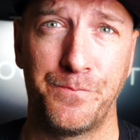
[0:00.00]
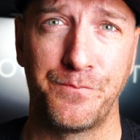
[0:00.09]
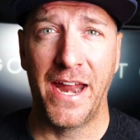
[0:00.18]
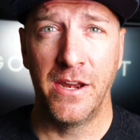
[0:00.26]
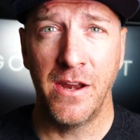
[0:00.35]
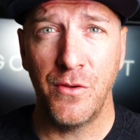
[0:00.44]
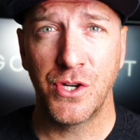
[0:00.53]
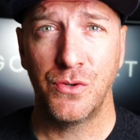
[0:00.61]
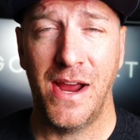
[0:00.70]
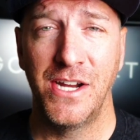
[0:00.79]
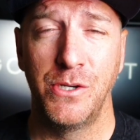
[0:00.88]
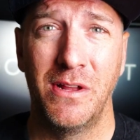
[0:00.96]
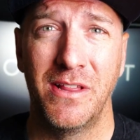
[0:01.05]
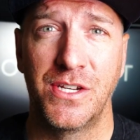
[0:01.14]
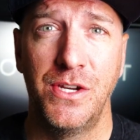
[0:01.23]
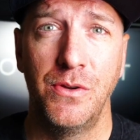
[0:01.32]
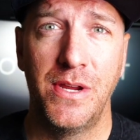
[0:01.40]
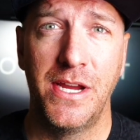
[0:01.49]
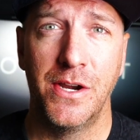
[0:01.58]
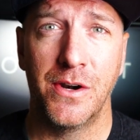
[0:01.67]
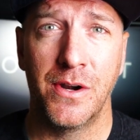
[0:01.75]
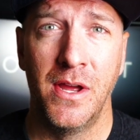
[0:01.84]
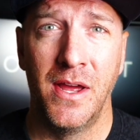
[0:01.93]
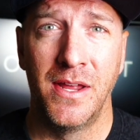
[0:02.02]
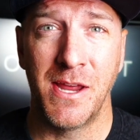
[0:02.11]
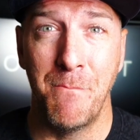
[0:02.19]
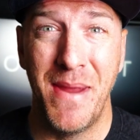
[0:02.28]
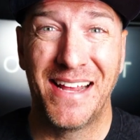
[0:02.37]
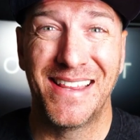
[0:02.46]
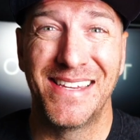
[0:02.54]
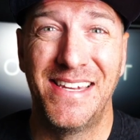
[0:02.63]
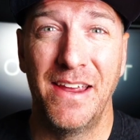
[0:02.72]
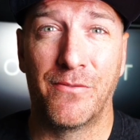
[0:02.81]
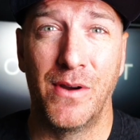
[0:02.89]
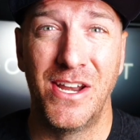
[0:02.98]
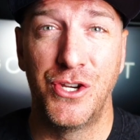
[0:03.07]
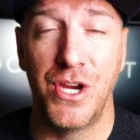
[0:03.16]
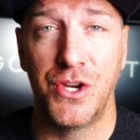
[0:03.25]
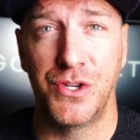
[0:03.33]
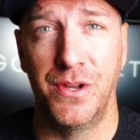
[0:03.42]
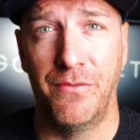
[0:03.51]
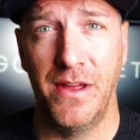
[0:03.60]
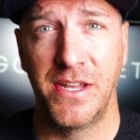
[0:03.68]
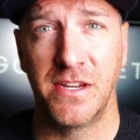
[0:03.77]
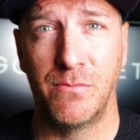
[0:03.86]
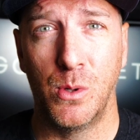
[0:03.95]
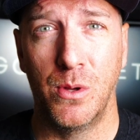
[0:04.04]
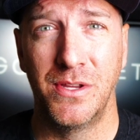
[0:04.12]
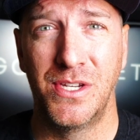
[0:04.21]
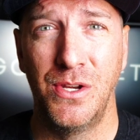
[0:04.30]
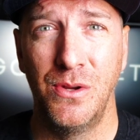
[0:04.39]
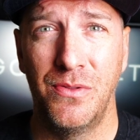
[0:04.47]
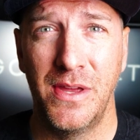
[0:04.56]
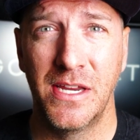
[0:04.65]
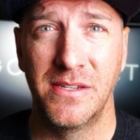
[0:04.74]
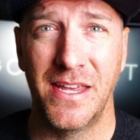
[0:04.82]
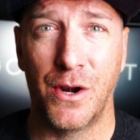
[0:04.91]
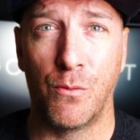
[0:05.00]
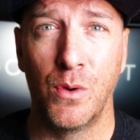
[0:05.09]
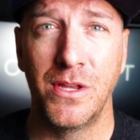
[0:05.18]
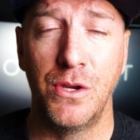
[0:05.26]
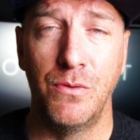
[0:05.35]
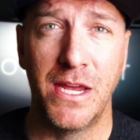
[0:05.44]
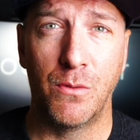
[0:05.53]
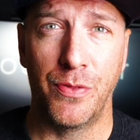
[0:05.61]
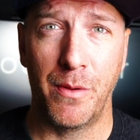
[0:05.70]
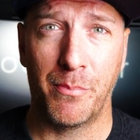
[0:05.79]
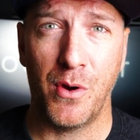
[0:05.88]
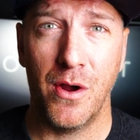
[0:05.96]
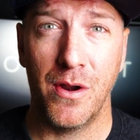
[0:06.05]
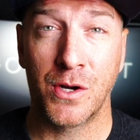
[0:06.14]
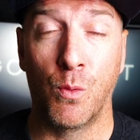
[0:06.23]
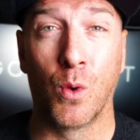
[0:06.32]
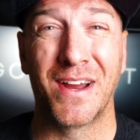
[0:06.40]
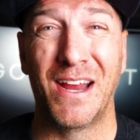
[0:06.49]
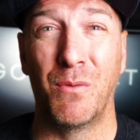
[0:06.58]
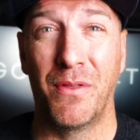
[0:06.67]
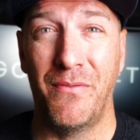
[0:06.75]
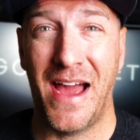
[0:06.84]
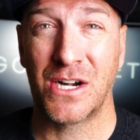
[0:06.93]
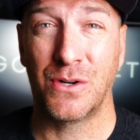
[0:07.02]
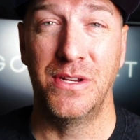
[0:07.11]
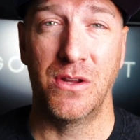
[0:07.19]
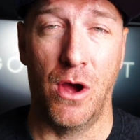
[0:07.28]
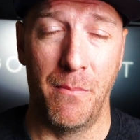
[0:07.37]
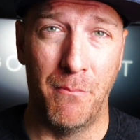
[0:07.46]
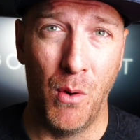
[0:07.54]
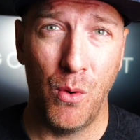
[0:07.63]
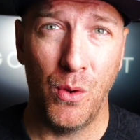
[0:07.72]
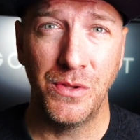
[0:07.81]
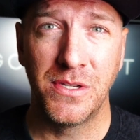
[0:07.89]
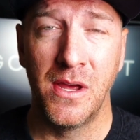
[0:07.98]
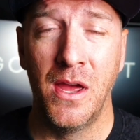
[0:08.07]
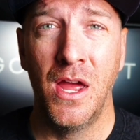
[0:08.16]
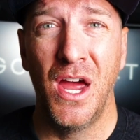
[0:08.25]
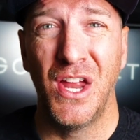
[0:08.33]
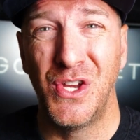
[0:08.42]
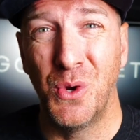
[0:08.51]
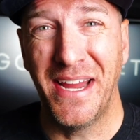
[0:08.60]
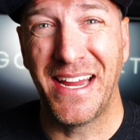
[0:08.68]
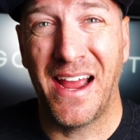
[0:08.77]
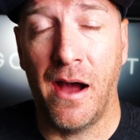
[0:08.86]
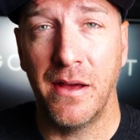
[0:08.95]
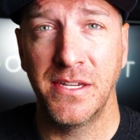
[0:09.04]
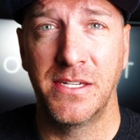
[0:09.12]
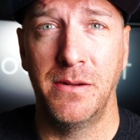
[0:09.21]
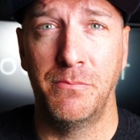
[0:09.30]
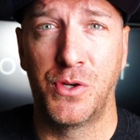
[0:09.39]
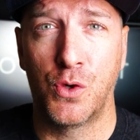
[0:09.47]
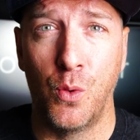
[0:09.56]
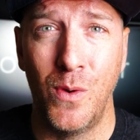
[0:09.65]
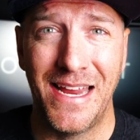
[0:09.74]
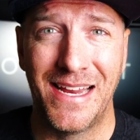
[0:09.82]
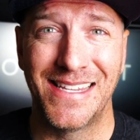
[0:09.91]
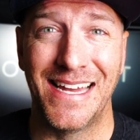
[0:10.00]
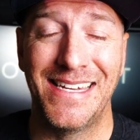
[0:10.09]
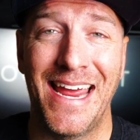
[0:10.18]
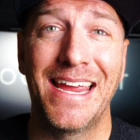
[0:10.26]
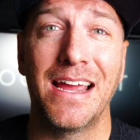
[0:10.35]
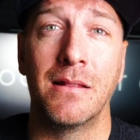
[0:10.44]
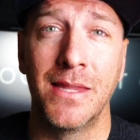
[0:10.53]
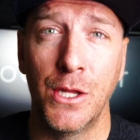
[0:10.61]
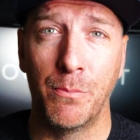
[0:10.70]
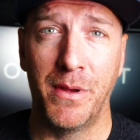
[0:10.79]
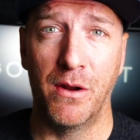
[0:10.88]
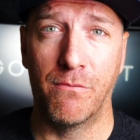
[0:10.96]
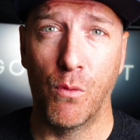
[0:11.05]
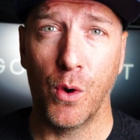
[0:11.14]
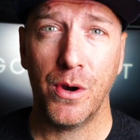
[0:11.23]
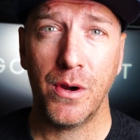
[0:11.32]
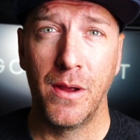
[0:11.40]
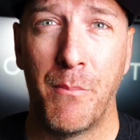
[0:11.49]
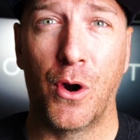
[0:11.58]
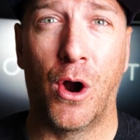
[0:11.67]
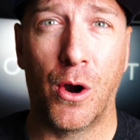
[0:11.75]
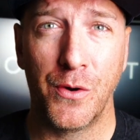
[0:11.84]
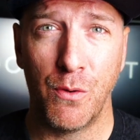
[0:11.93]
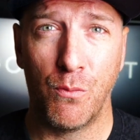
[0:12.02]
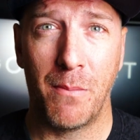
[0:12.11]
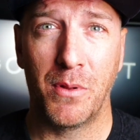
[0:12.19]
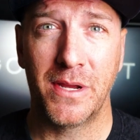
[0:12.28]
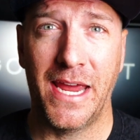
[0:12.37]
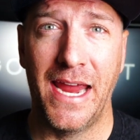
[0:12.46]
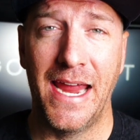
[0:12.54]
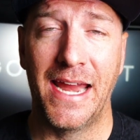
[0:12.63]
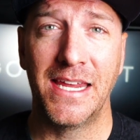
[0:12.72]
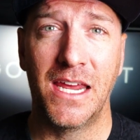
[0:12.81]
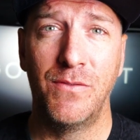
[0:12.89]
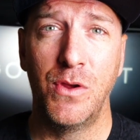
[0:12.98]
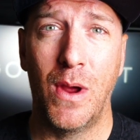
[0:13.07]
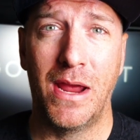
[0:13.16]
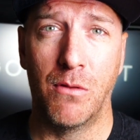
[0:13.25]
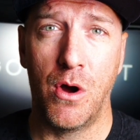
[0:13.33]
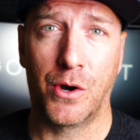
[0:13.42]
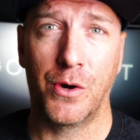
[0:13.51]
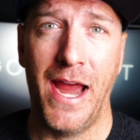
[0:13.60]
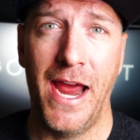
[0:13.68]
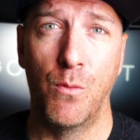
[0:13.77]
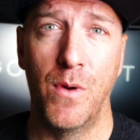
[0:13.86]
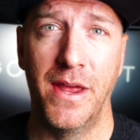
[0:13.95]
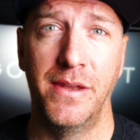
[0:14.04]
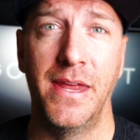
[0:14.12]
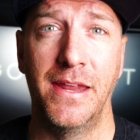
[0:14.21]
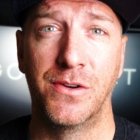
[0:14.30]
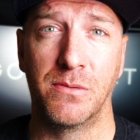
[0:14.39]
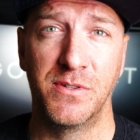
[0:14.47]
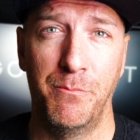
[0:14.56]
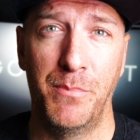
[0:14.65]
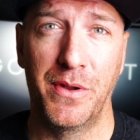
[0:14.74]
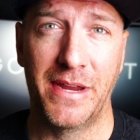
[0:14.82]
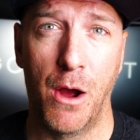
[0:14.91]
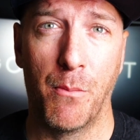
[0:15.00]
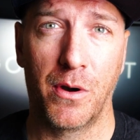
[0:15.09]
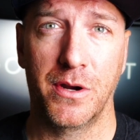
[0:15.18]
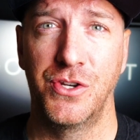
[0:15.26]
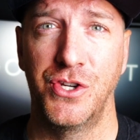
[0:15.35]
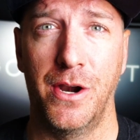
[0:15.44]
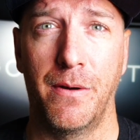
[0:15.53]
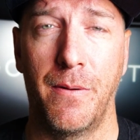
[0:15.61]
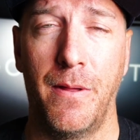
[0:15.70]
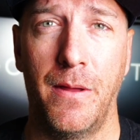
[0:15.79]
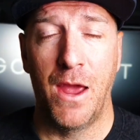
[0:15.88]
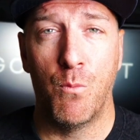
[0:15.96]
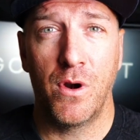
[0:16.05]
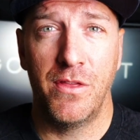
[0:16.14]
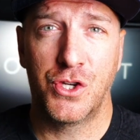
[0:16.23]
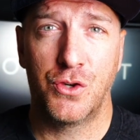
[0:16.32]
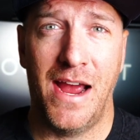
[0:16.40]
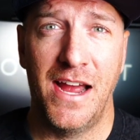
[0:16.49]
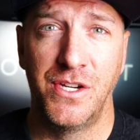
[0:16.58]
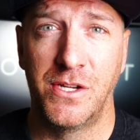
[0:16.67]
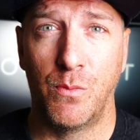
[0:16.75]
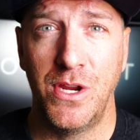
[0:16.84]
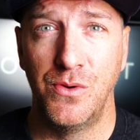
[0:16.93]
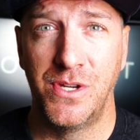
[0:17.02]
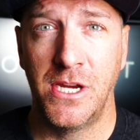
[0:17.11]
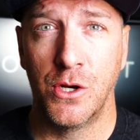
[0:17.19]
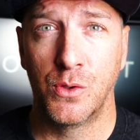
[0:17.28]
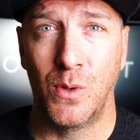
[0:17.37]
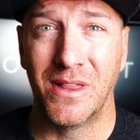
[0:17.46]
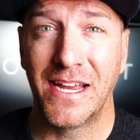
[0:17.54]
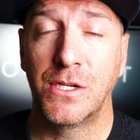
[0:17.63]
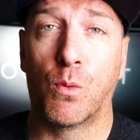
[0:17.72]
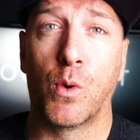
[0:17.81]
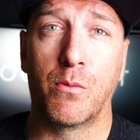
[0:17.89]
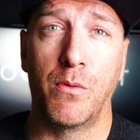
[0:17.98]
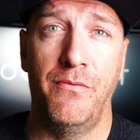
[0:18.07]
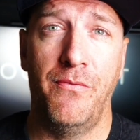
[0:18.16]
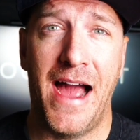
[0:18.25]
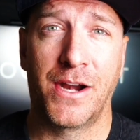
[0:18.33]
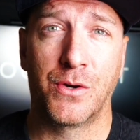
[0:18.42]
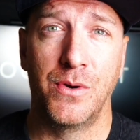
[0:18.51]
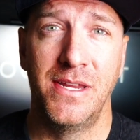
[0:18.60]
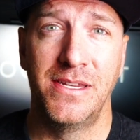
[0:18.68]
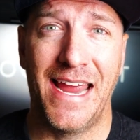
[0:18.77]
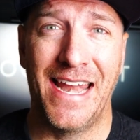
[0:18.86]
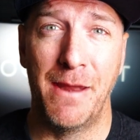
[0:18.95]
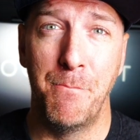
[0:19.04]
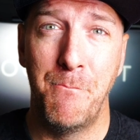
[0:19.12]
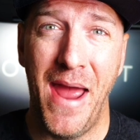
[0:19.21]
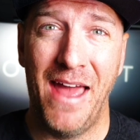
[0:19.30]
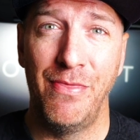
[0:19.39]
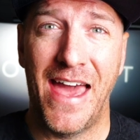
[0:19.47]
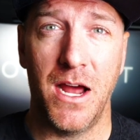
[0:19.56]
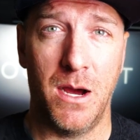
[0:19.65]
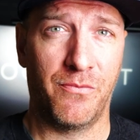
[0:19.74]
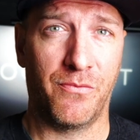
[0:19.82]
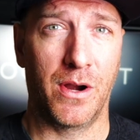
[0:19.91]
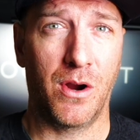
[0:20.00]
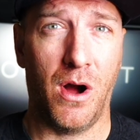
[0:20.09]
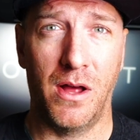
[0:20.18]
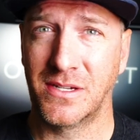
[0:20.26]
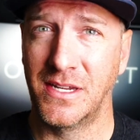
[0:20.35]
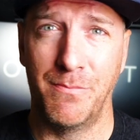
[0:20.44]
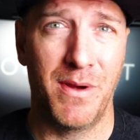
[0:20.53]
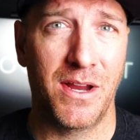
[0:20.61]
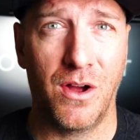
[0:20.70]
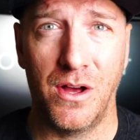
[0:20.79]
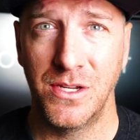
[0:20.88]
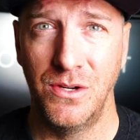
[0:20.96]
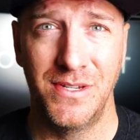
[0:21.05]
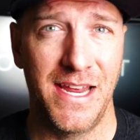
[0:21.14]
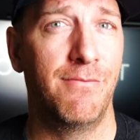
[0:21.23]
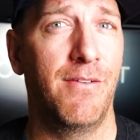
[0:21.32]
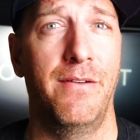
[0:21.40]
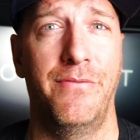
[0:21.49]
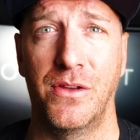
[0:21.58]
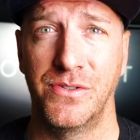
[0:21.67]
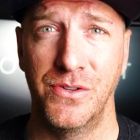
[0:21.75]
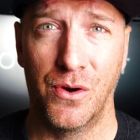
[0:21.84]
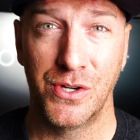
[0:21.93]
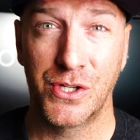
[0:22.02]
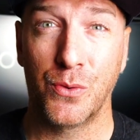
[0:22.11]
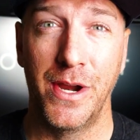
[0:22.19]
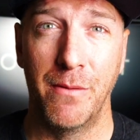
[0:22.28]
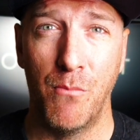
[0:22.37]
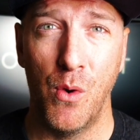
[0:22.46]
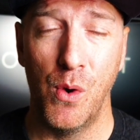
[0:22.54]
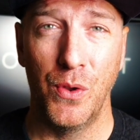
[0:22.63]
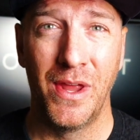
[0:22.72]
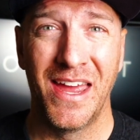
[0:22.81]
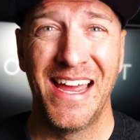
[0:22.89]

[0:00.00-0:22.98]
And another strategy we like to do here to make this differentiation defensible is to do things that are really unique with the product, working with factories on molds, doing custom tweaks that take a little bit of work but are hard to replicate and give you a longer headwind in terms of building out market share. And one of the strategies that we use here is we like to work with factories and embed that upfront cost, because it might cost you, say, $5,000 to create a mold.